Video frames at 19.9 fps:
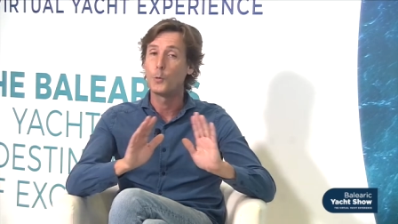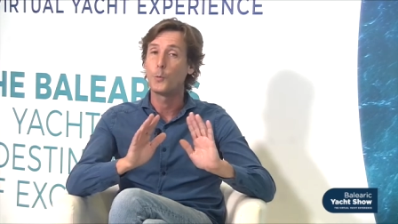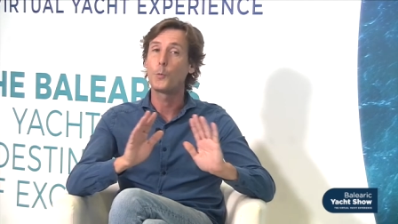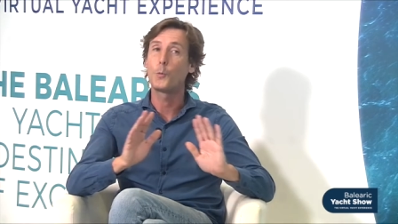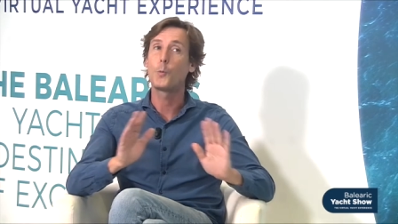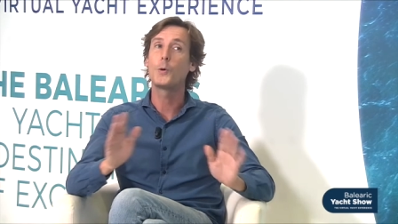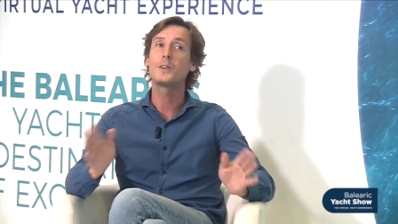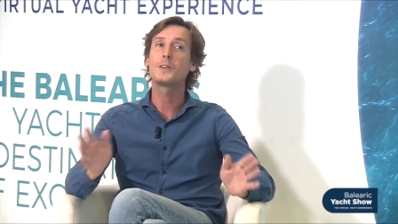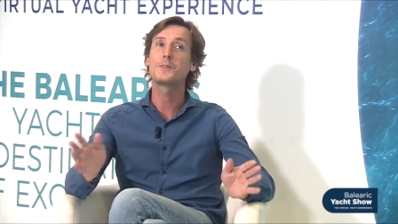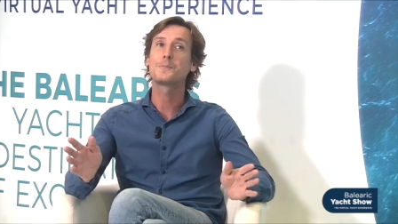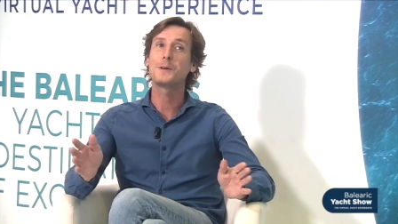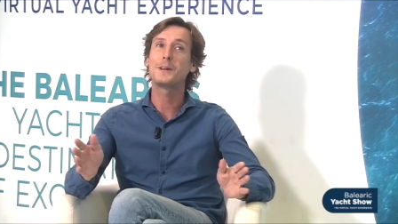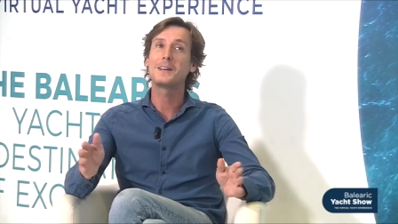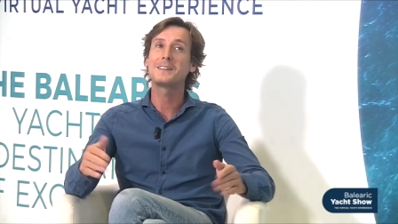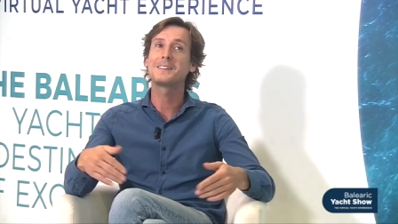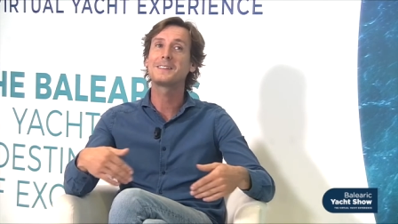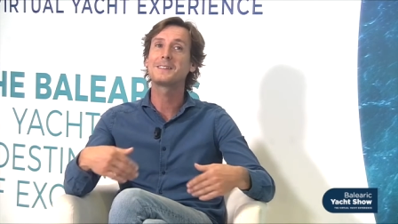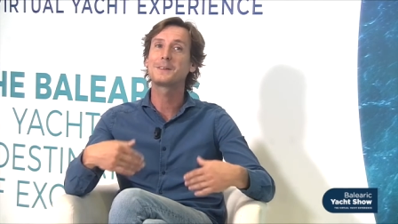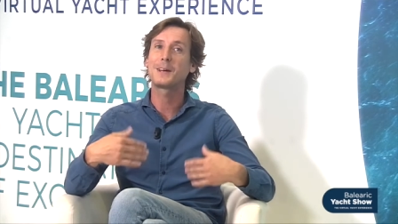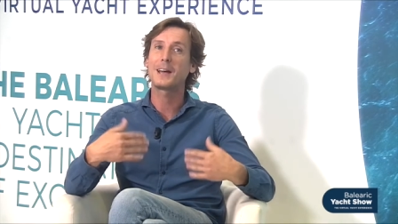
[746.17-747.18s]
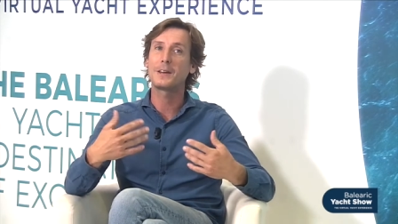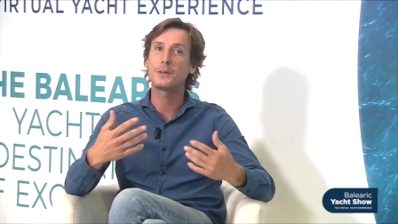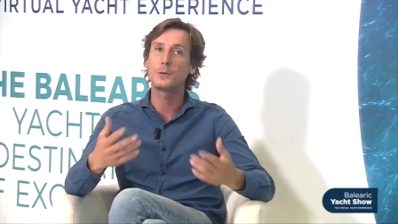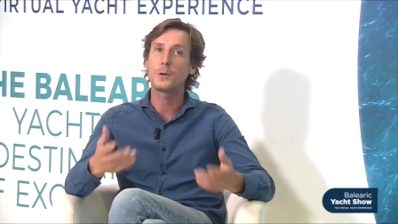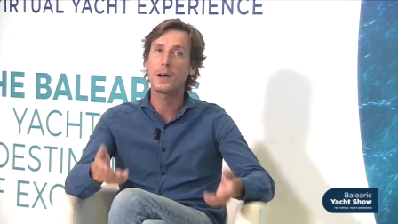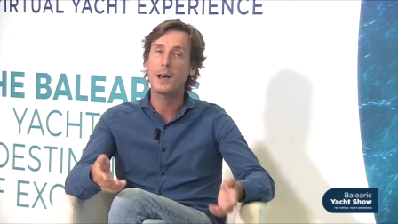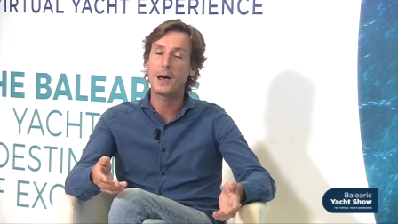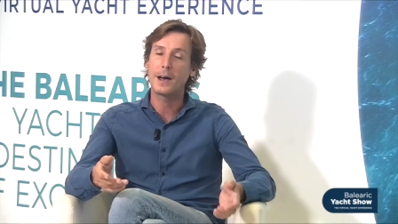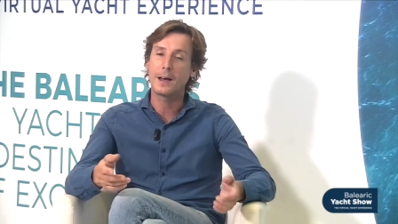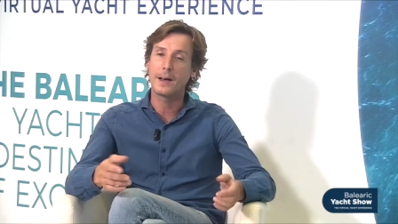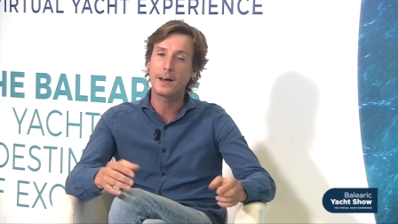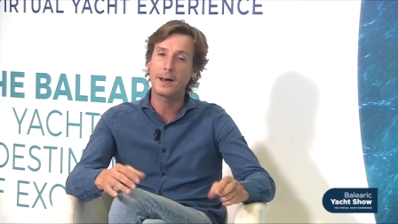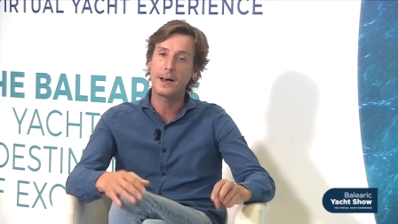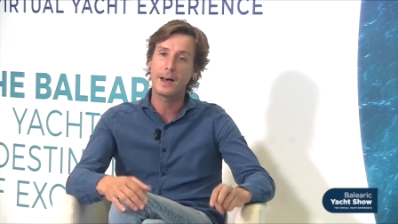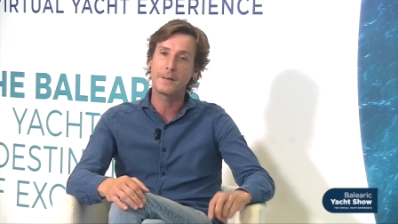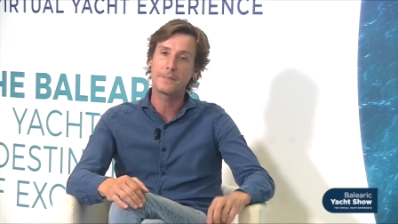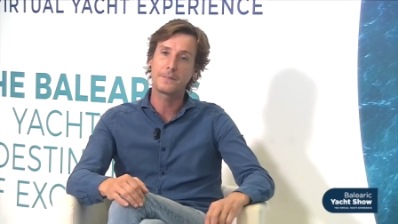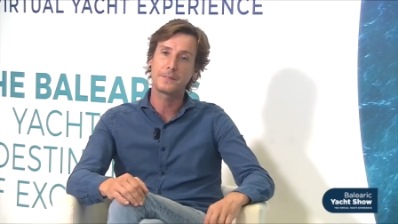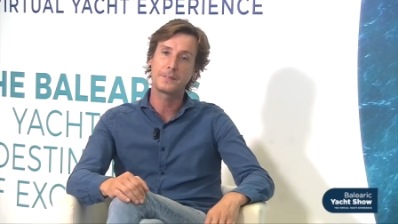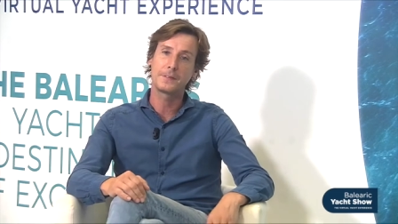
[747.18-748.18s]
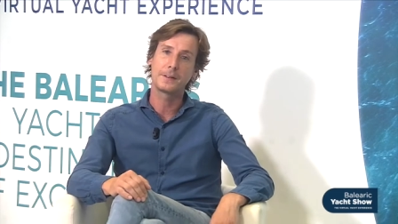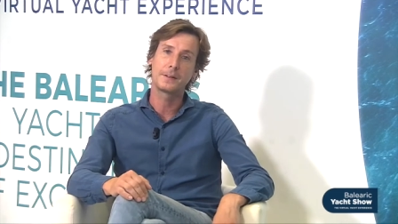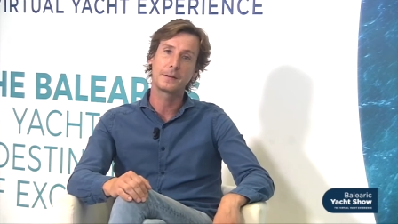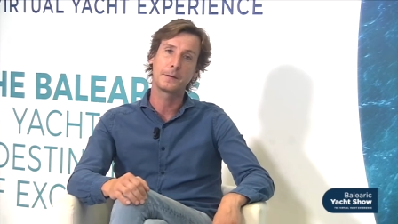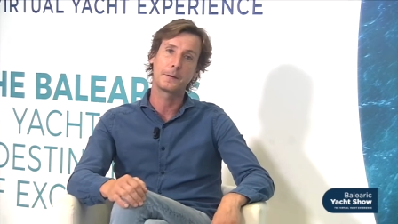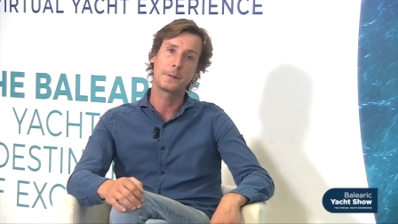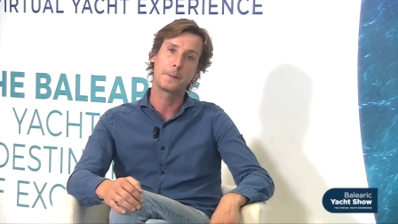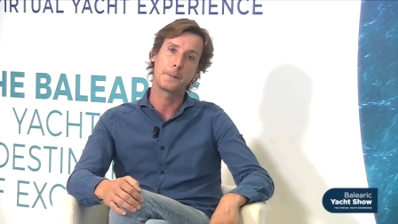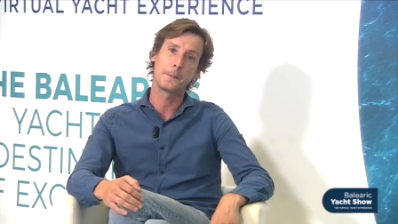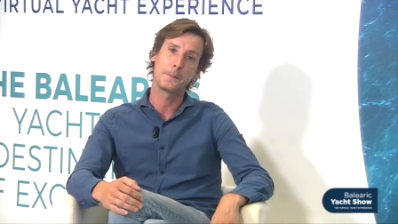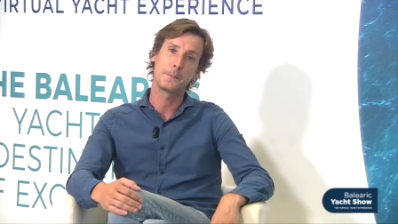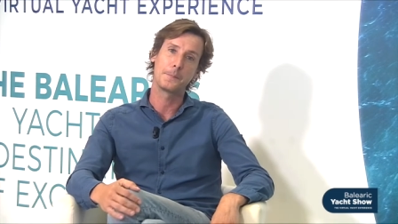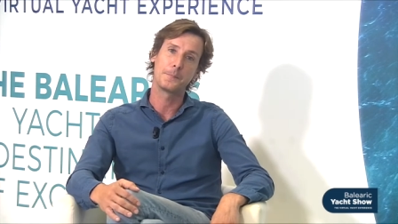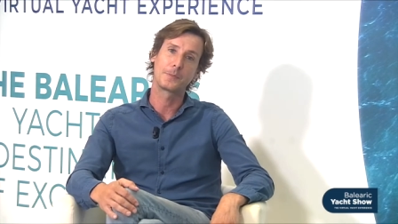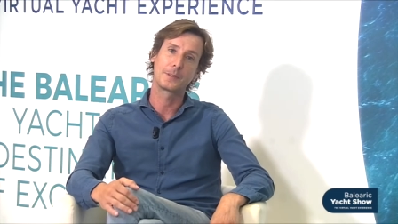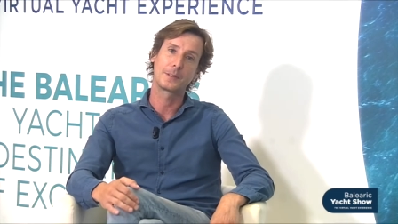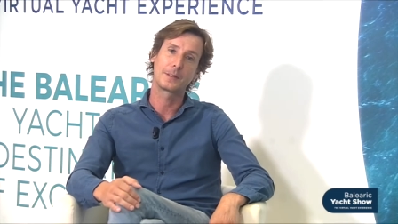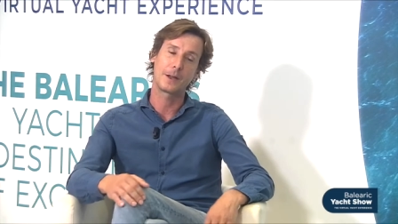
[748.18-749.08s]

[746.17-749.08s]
Which places can you have the, um,